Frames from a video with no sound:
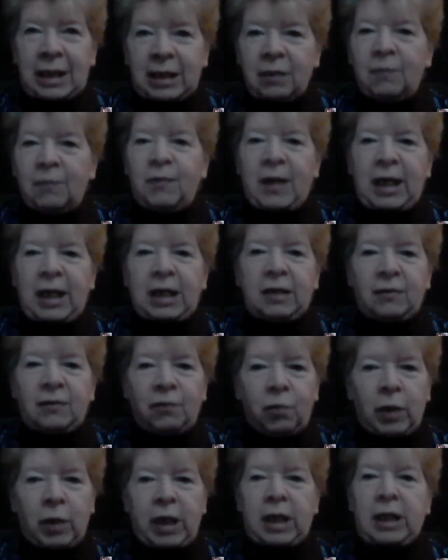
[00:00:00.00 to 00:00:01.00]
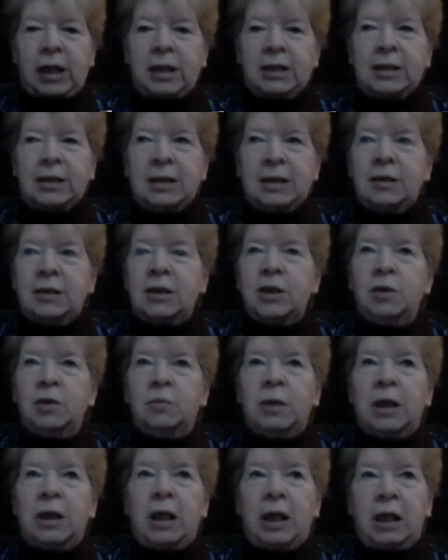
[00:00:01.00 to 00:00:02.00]
innovative ways
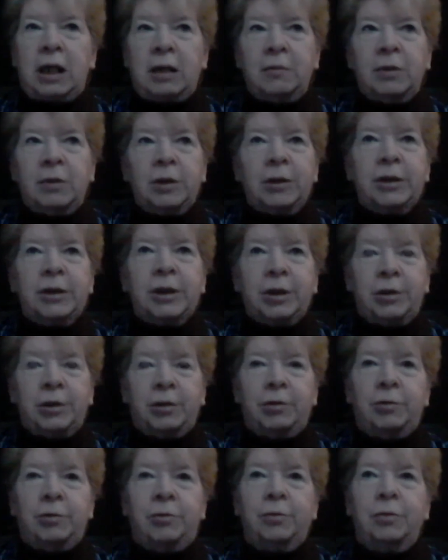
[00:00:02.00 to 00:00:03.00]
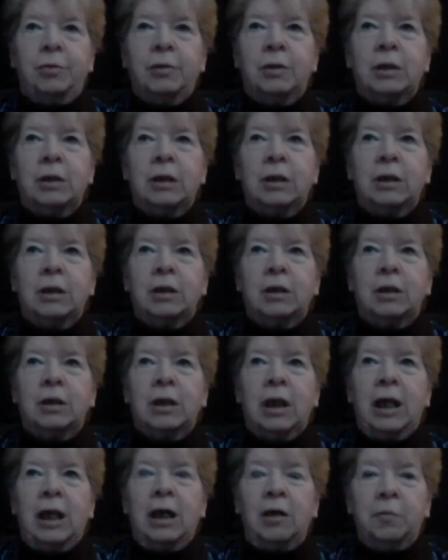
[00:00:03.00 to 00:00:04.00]
to be able to
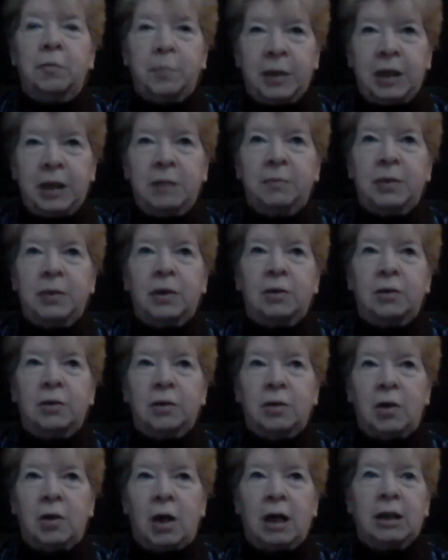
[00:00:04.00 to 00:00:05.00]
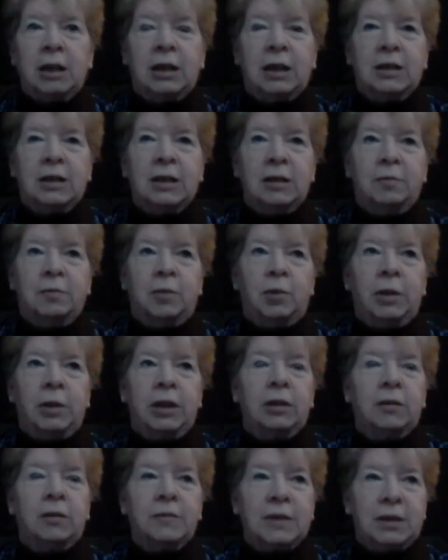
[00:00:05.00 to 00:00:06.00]
help people not get to the
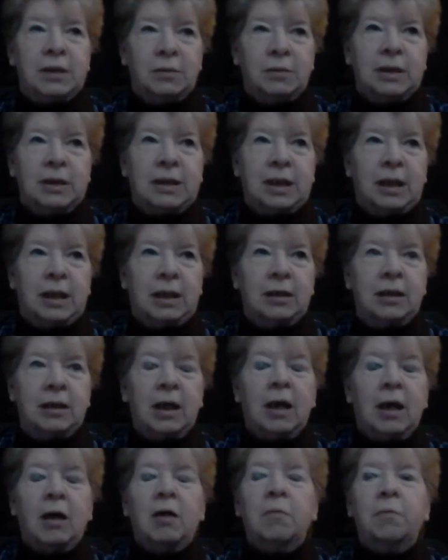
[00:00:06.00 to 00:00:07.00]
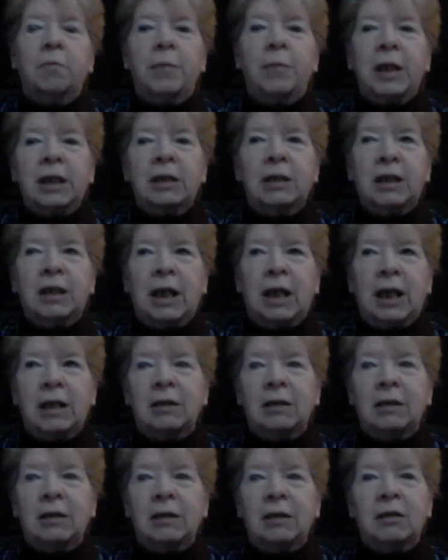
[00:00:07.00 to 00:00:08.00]
point of suicide. But
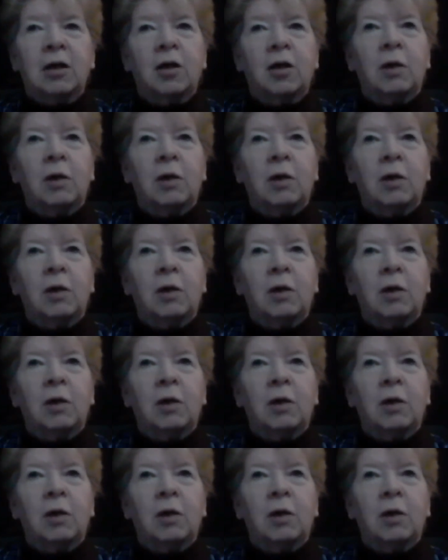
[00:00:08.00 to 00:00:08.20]
that,